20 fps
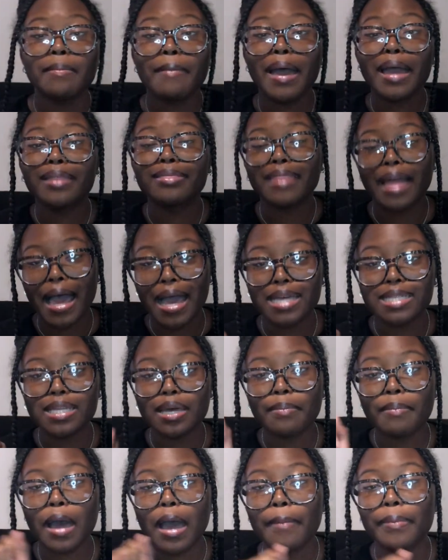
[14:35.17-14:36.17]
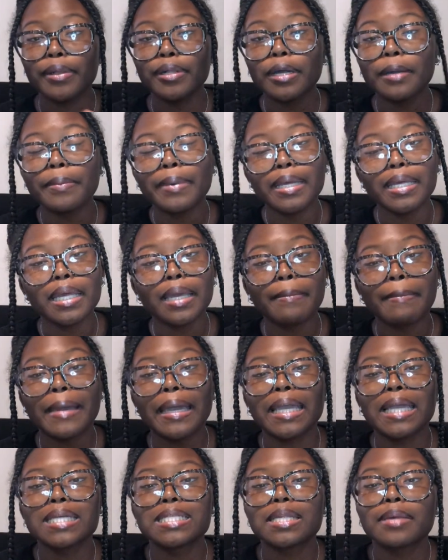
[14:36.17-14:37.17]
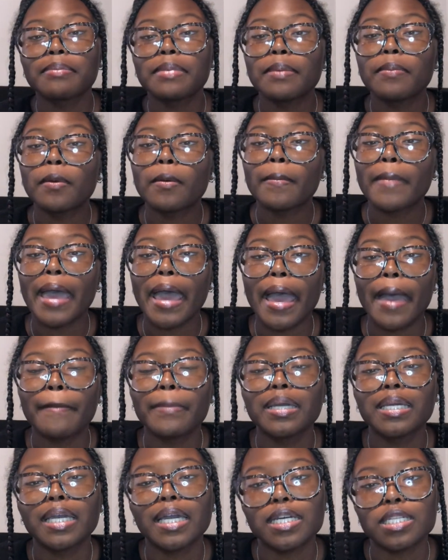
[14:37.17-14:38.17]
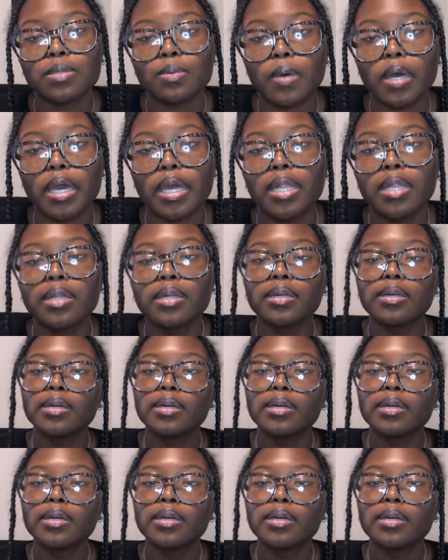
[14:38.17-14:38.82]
my last unpopular opinion might get some people mad, but guess what?